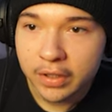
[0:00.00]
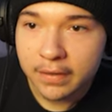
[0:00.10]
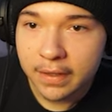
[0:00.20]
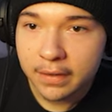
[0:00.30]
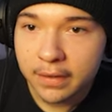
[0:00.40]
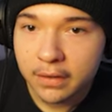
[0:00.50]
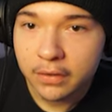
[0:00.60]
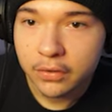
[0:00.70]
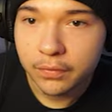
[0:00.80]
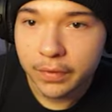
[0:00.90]
Trying to say anything?
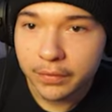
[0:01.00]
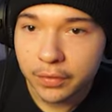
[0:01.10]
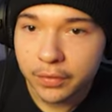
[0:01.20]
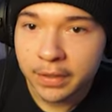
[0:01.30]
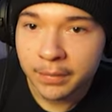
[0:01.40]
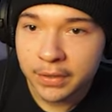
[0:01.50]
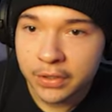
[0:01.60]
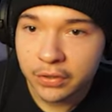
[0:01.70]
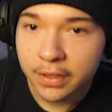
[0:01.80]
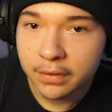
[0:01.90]
You're being rude. I'm gonna
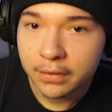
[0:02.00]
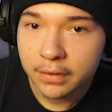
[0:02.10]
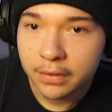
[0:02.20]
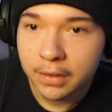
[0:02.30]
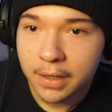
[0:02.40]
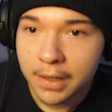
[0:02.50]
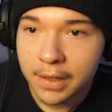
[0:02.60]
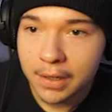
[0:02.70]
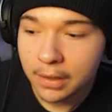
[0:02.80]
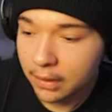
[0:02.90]
eat you now.
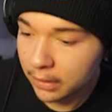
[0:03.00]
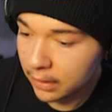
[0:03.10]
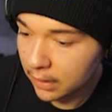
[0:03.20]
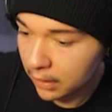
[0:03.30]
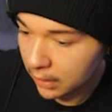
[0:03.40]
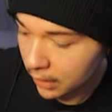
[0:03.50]
Uh,